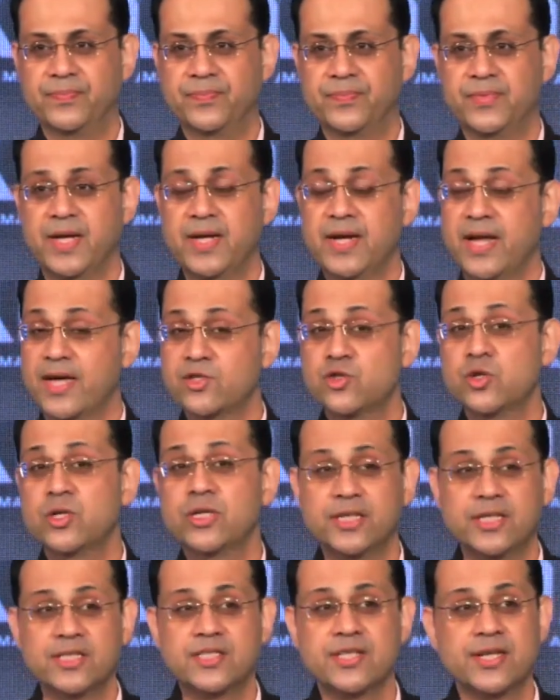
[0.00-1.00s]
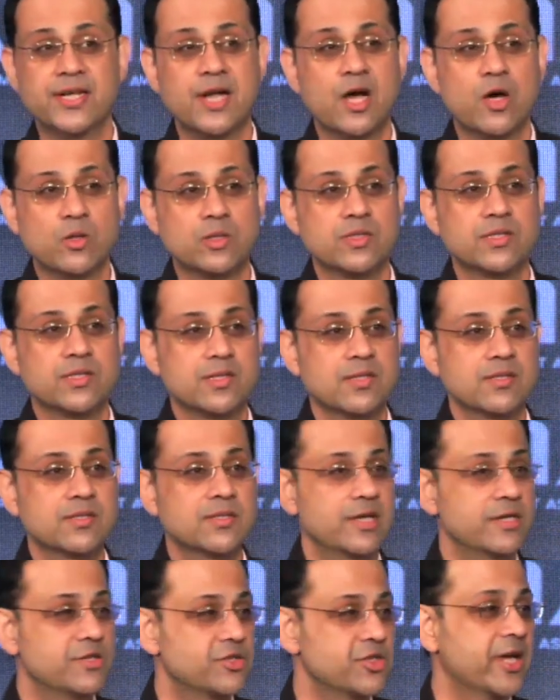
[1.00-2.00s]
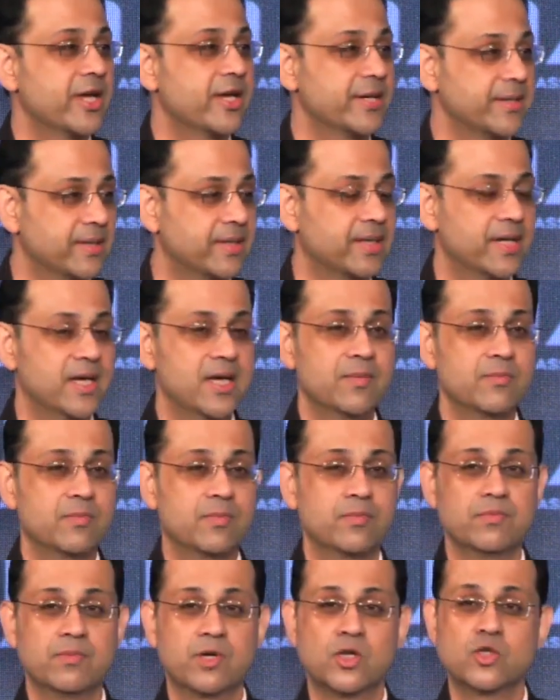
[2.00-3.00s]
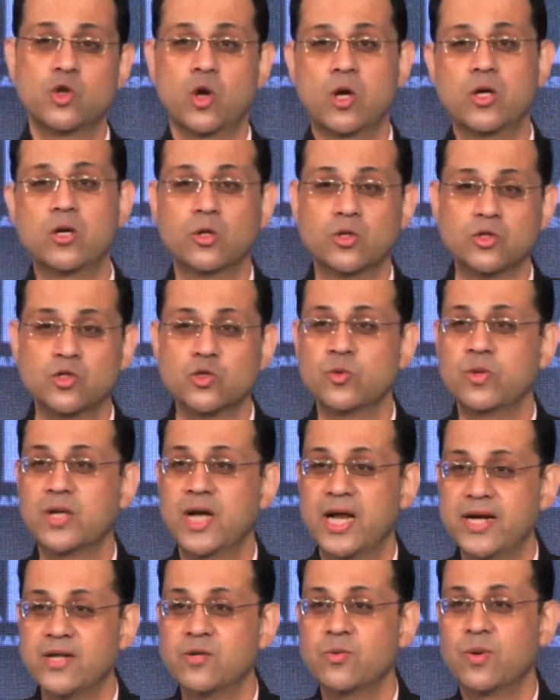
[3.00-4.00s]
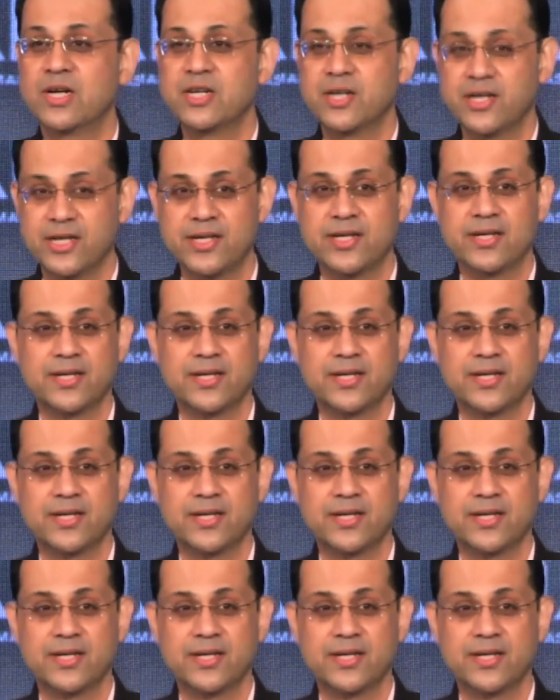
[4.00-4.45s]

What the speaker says: And actually, they say now it's sunshine, because oil also will end one day.